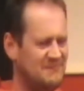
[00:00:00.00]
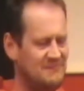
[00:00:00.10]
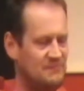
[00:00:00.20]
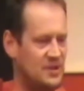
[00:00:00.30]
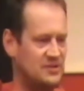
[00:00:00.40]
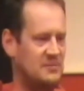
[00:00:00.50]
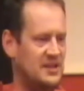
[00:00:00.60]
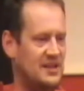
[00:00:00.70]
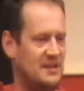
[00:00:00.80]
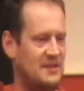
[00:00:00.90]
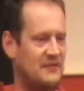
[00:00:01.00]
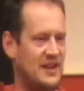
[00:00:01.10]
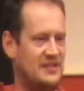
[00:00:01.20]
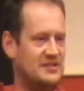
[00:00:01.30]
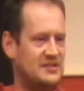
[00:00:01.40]
possibly a little bit
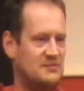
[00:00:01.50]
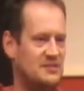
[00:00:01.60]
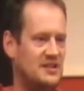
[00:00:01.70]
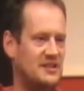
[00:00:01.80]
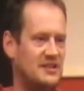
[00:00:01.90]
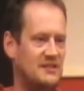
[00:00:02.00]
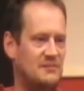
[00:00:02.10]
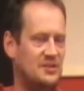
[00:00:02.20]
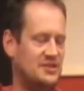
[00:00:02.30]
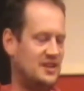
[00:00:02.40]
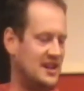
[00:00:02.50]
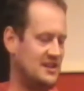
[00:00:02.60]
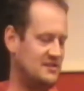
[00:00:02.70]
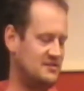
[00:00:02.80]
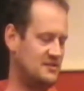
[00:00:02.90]
faster to work once you get
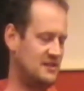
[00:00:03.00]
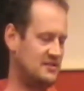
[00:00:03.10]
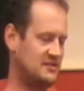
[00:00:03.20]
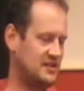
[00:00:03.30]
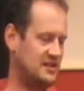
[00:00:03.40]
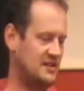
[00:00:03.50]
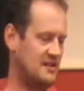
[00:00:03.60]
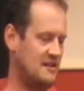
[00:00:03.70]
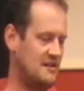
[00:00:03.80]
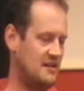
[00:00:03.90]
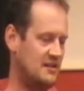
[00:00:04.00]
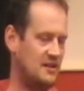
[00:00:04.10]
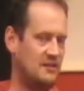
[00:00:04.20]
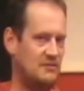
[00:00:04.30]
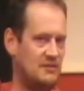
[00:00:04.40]
used to actually
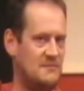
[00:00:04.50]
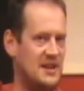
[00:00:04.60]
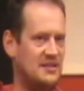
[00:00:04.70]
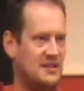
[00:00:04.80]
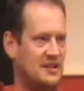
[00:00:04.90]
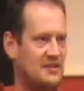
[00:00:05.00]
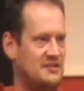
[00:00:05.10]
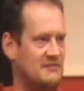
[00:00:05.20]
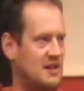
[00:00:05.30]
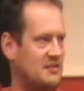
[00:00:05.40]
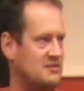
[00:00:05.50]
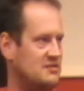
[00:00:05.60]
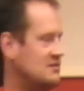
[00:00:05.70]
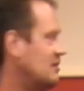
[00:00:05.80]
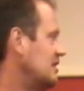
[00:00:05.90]
going through the methodology rather than
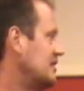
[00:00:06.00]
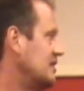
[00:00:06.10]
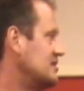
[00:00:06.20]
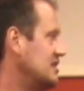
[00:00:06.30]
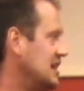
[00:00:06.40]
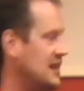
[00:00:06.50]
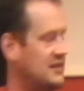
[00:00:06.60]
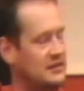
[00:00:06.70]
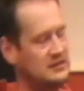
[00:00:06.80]
just knocking things together.